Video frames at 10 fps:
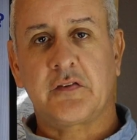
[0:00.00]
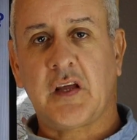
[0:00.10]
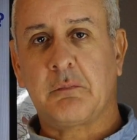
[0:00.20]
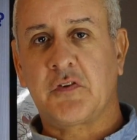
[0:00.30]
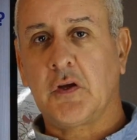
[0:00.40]

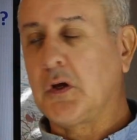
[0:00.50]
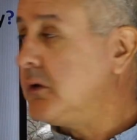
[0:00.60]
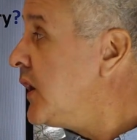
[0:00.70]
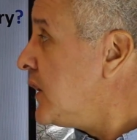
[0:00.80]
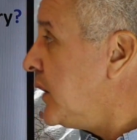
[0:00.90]
step
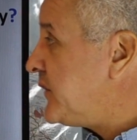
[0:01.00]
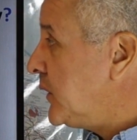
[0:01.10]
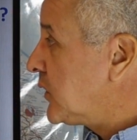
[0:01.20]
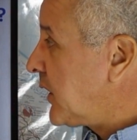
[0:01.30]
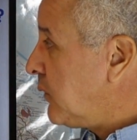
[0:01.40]
two is
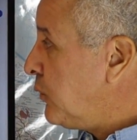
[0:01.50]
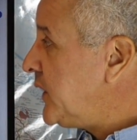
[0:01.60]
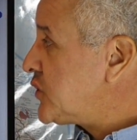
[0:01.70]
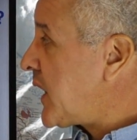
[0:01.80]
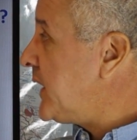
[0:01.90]
you look at
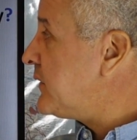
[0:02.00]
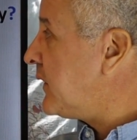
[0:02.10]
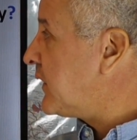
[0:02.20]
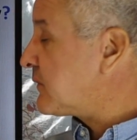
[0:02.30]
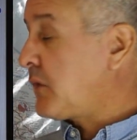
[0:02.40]
which
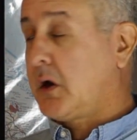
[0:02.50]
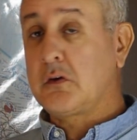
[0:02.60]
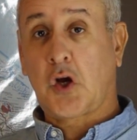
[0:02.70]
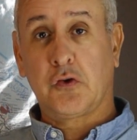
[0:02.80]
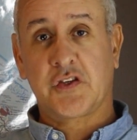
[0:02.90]
ATS
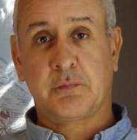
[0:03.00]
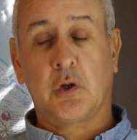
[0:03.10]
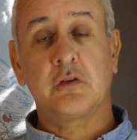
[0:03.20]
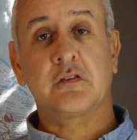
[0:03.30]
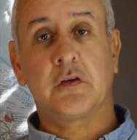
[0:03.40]
mode
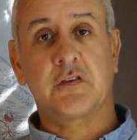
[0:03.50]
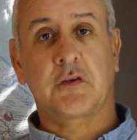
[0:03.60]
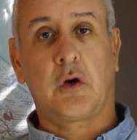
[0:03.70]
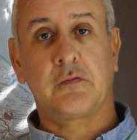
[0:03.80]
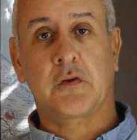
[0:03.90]
corresponds to
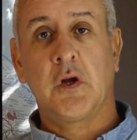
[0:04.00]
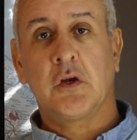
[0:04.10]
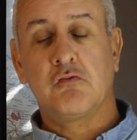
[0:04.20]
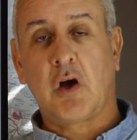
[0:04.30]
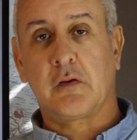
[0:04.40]
soft,
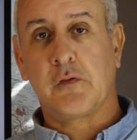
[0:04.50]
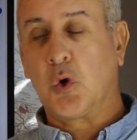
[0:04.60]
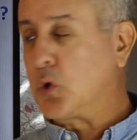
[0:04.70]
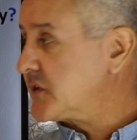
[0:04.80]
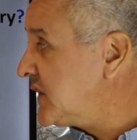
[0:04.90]
rough,
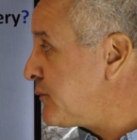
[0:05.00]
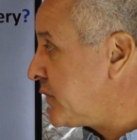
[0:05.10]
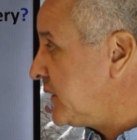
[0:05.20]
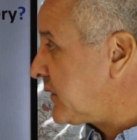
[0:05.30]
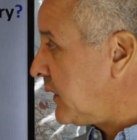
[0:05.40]
or
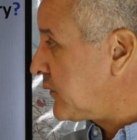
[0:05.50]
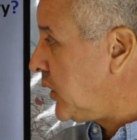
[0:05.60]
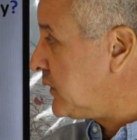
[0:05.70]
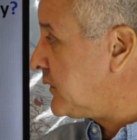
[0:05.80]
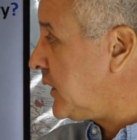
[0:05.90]
slippery. So I've
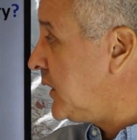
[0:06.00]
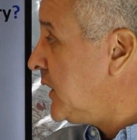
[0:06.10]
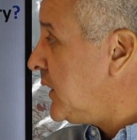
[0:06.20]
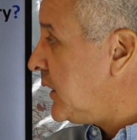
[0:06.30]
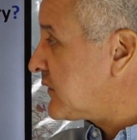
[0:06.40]
got uh,
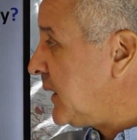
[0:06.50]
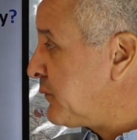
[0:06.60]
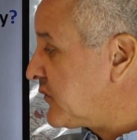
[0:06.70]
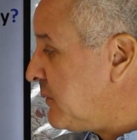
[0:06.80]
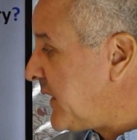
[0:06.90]

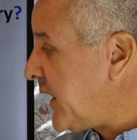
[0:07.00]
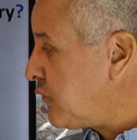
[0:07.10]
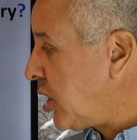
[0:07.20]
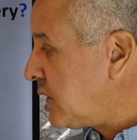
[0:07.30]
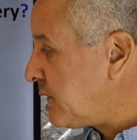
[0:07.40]
examples from
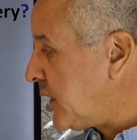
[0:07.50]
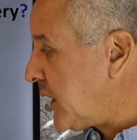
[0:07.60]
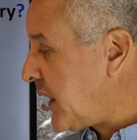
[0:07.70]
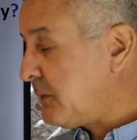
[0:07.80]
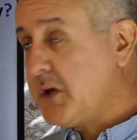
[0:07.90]
Land
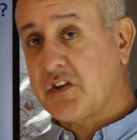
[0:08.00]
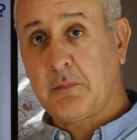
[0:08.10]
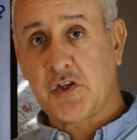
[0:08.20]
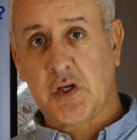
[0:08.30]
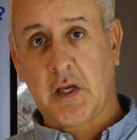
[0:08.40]
Rover and
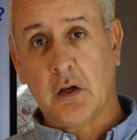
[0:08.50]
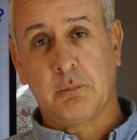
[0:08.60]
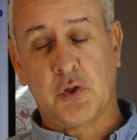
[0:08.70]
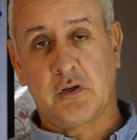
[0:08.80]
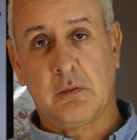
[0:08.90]
Mitsubishi here.
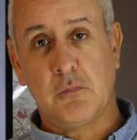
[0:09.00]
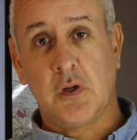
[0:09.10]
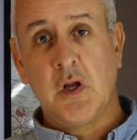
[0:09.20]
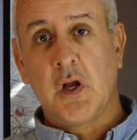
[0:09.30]
I'll put them